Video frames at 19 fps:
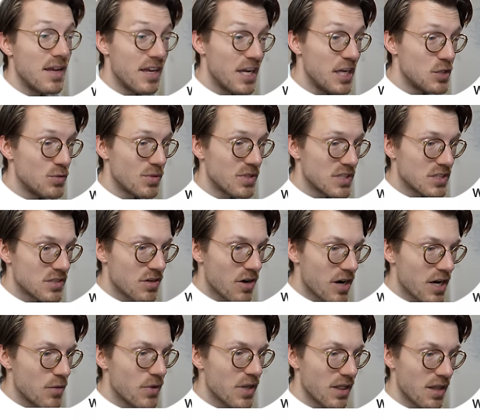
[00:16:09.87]
each one
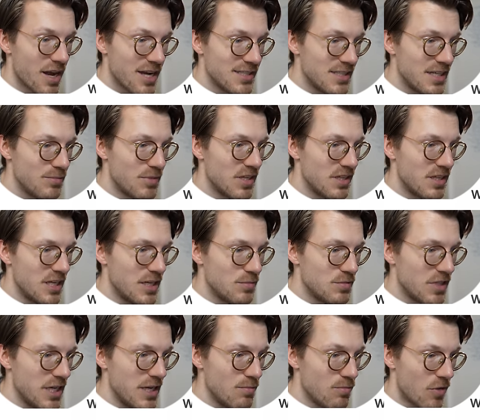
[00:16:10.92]
starting with light sleep and deep
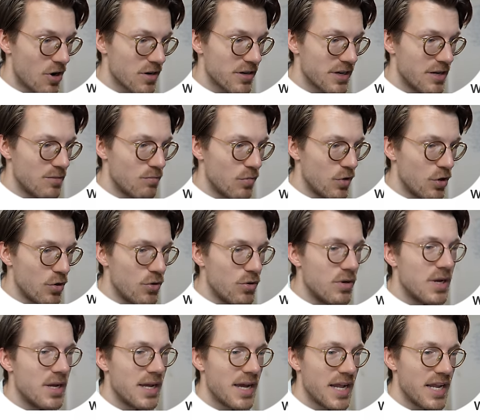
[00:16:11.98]
sleep marked here in blue,
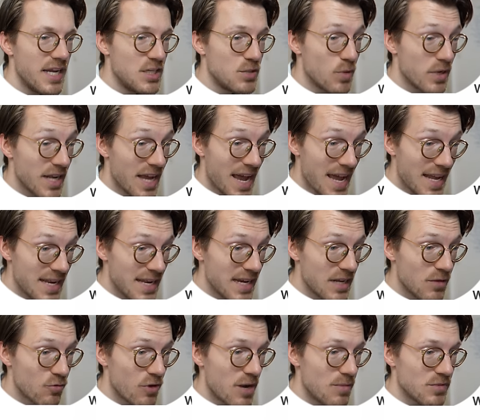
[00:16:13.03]
and each one ending
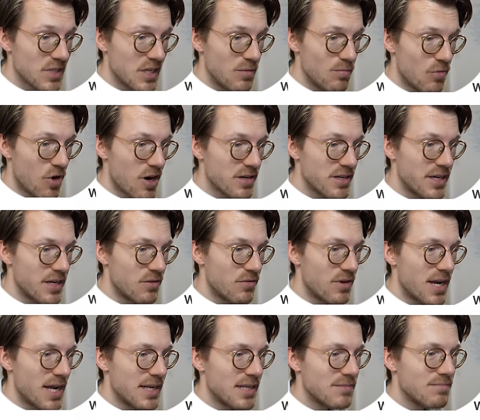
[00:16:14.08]
in REM sleep marked here in
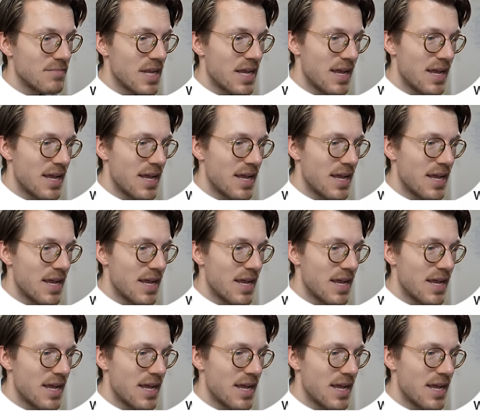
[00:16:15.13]
red.